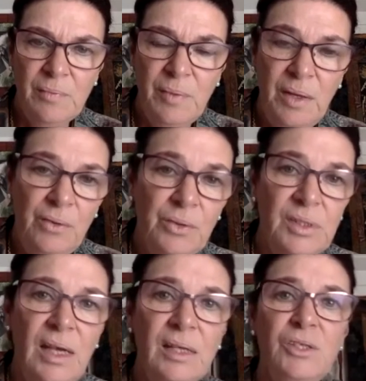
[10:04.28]
Jung
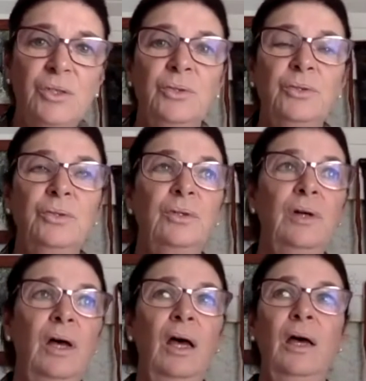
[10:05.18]
says too,
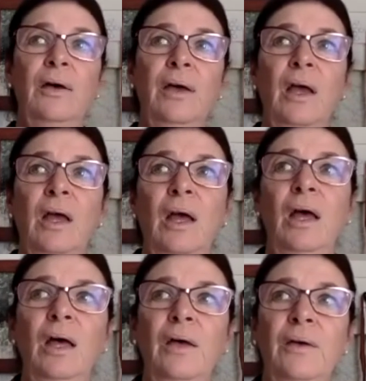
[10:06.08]

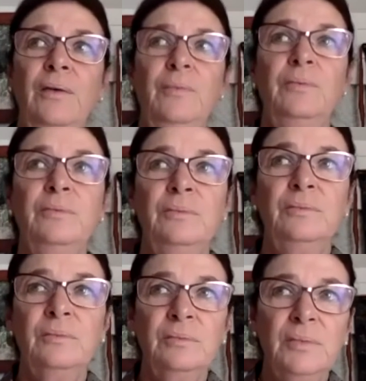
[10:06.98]

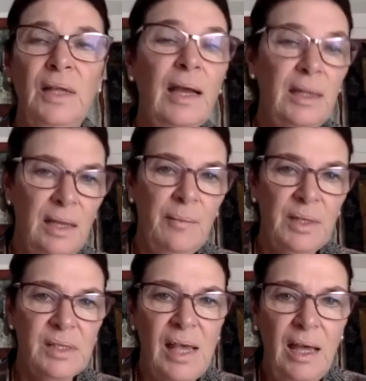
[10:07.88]
the
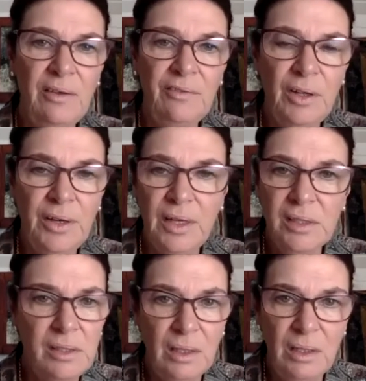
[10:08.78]
academic side of learning
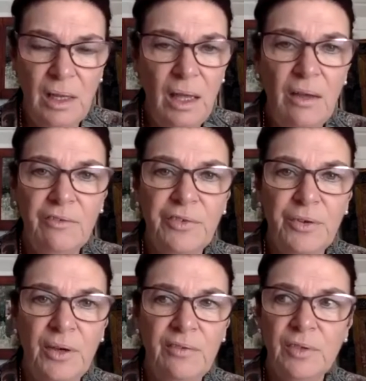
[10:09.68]
is not enough.
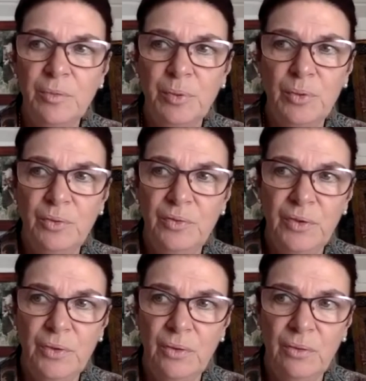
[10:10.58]
You have to prove
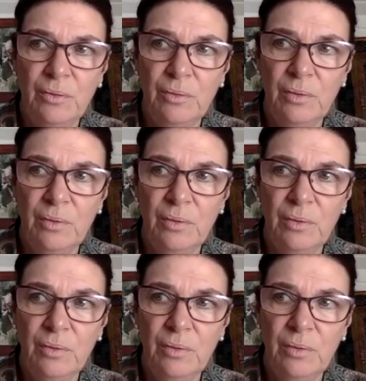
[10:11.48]
your own